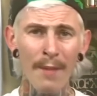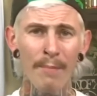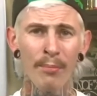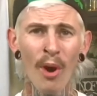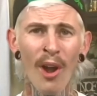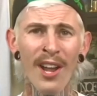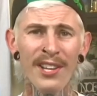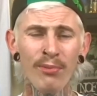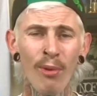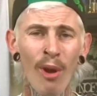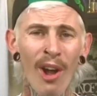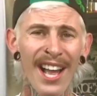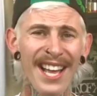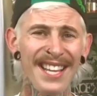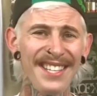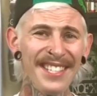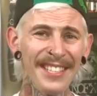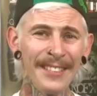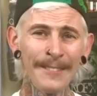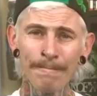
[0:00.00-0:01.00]

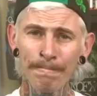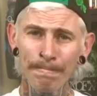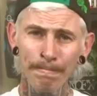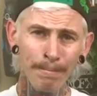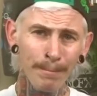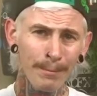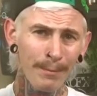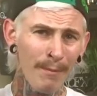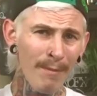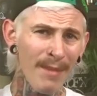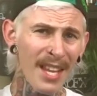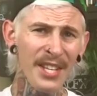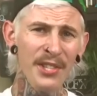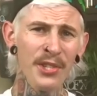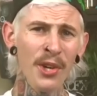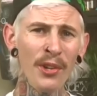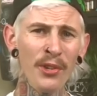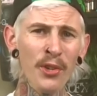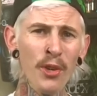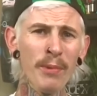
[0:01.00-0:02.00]
Price-wise,
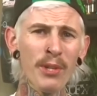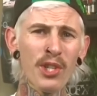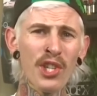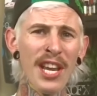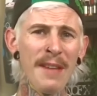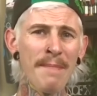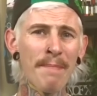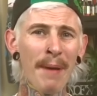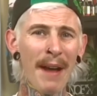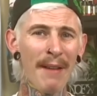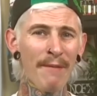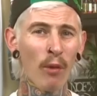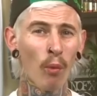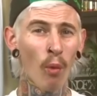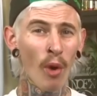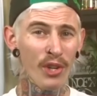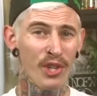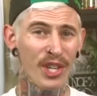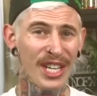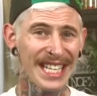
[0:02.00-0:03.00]
it's not super cheap, but for
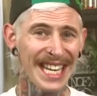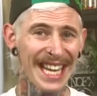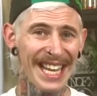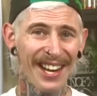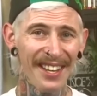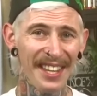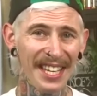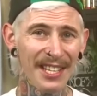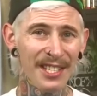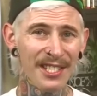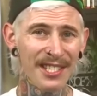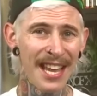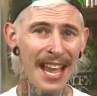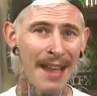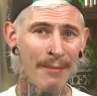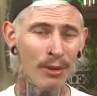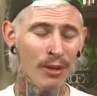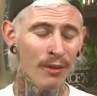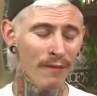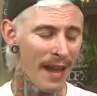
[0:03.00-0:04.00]
what you get, I think it's
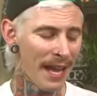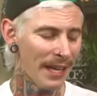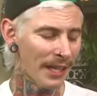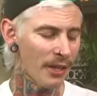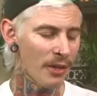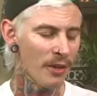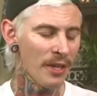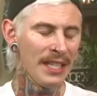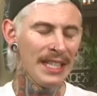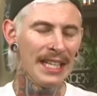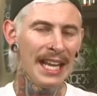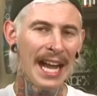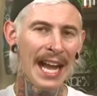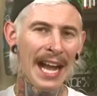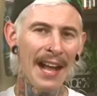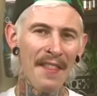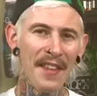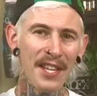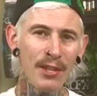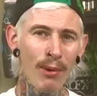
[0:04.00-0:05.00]
damn good value.
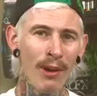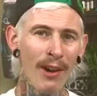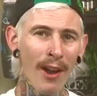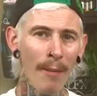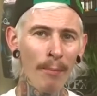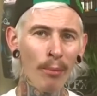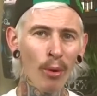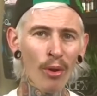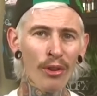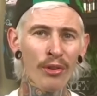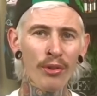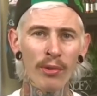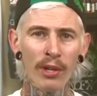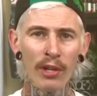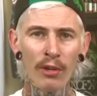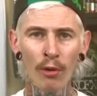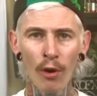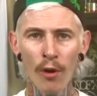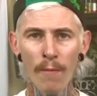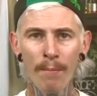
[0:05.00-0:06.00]
Uh, this one I bought through a
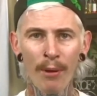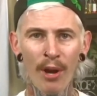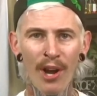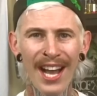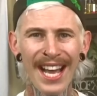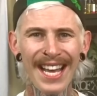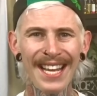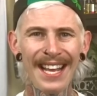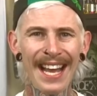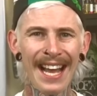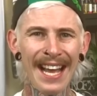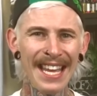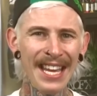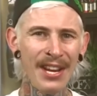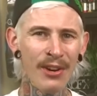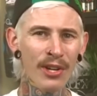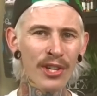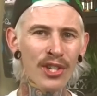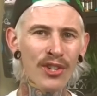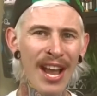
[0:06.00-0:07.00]
group buy uh,
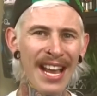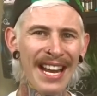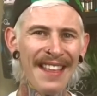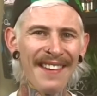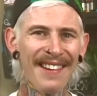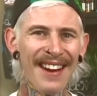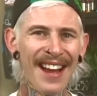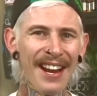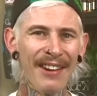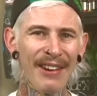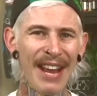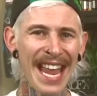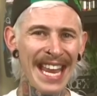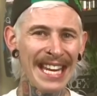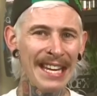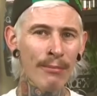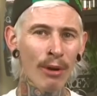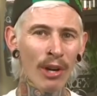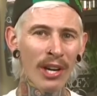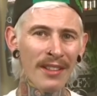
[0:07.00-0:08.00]
here in Australia. There aren't
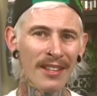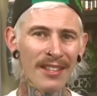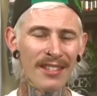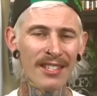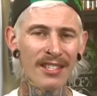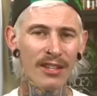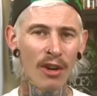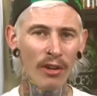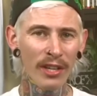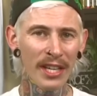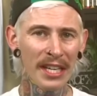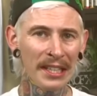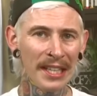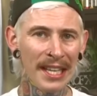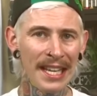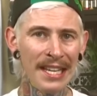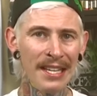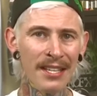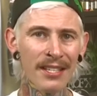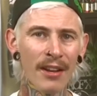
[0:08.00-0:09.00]
anybody that's stocking
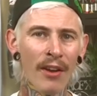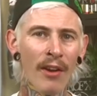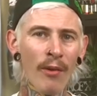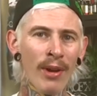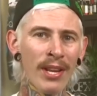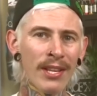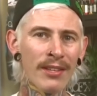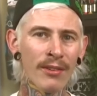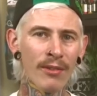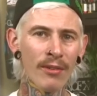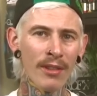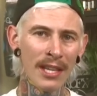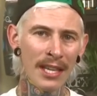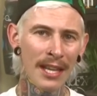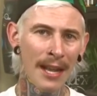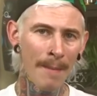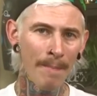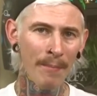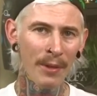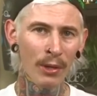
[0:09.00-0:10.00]
these, so I went through
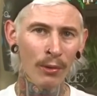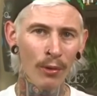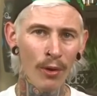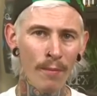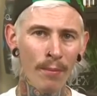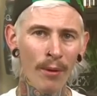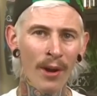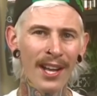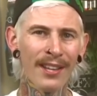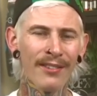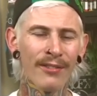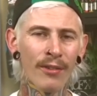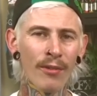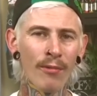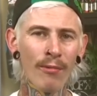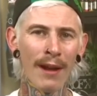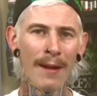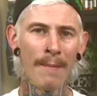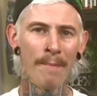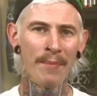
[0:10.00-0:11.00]
the um, the group buy
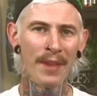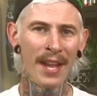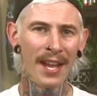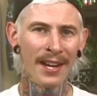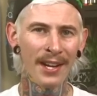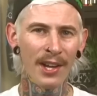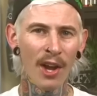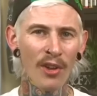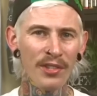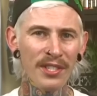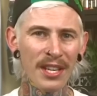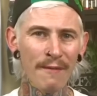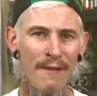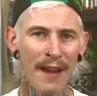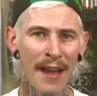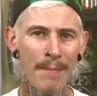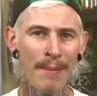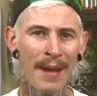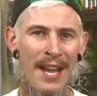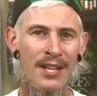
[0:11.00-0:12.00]
through um, an Aussie
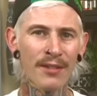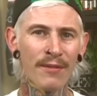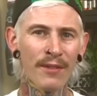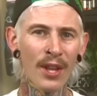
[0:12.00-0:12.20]
vape page.